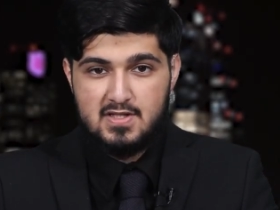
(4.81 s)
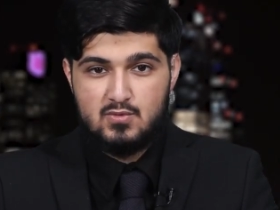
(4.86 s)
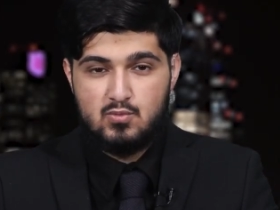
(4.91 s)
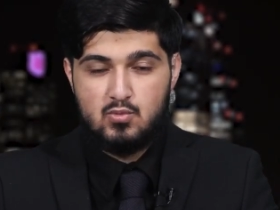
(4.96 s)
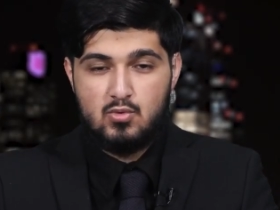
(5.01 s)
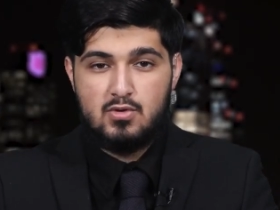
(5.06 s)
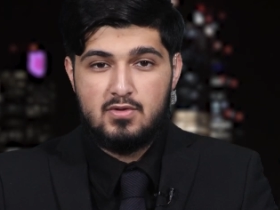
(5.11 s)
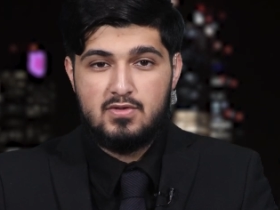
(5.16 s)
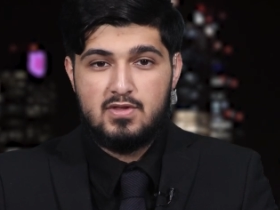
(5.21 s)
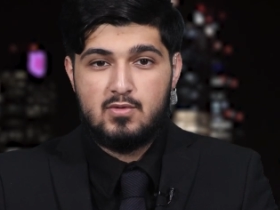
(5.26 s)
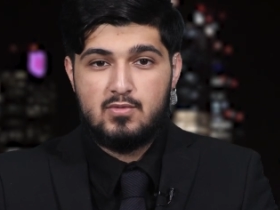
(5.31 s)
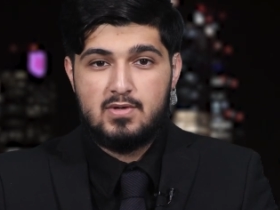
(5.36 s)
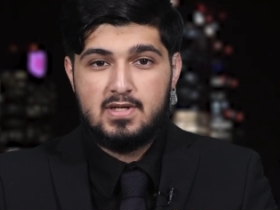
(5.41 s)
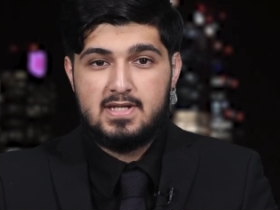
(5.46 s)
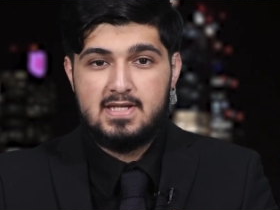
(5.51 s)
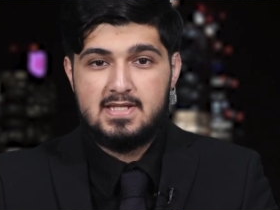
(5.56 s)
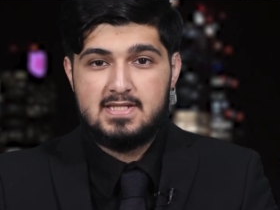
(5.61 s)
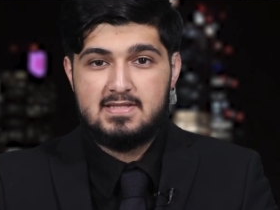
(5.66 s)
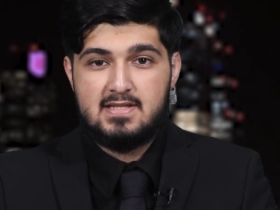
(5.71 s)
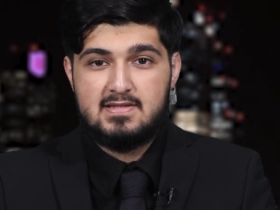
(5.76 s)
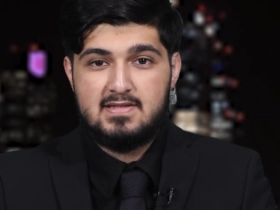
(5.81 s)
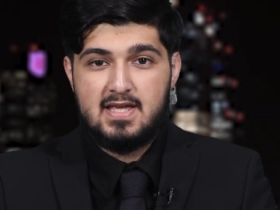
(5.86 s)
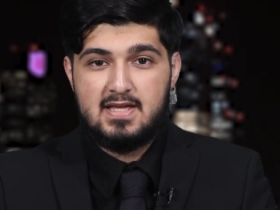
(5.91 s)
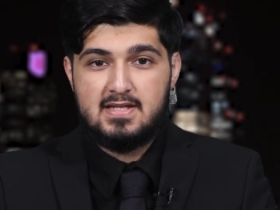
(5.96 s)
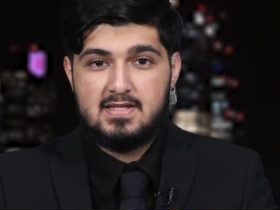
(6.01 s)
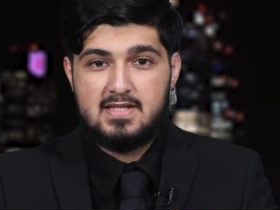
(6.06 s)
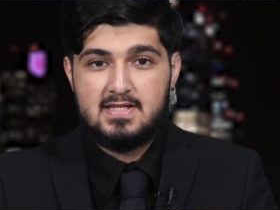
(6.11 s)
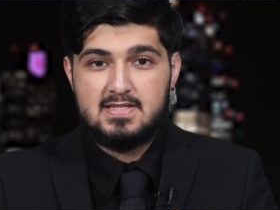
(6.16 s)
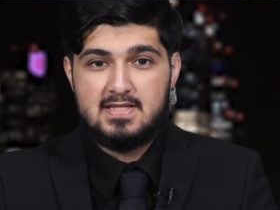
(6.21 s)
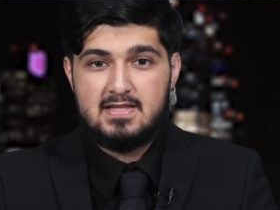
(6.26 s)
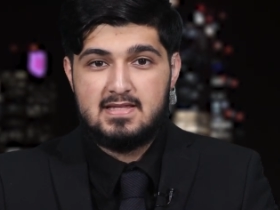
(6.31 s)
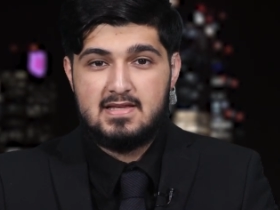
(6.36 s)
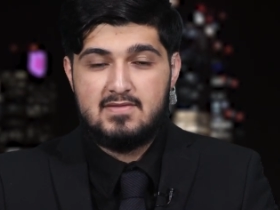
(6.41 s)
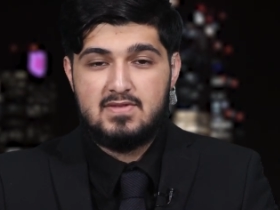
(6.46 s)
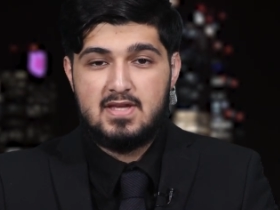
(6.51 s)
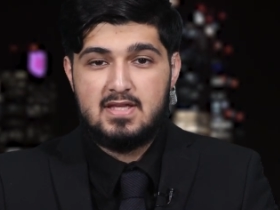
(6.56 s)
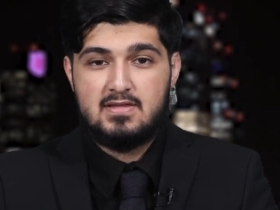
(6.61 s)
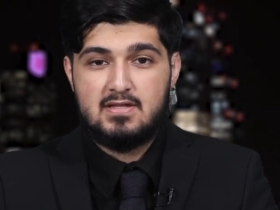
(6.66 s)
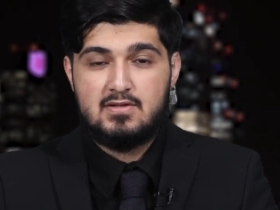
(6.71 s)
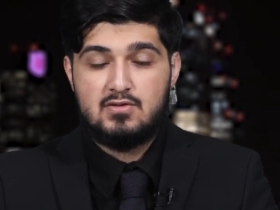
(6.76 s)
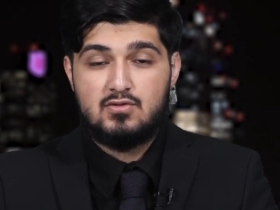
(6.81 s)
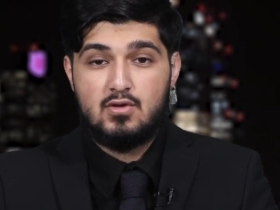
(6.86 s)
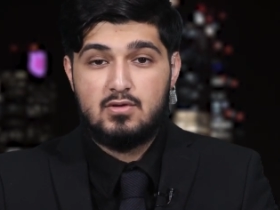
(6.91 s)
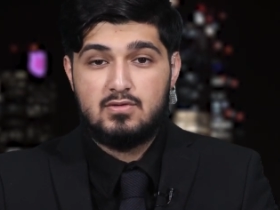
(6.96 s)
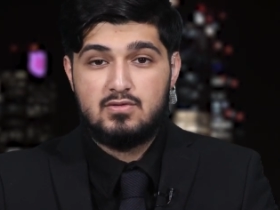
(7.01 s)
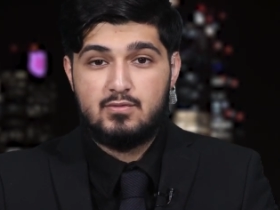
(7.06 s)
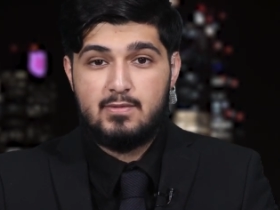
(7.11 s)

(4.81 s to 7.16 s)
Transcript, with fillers: warned the released detainees that if they did not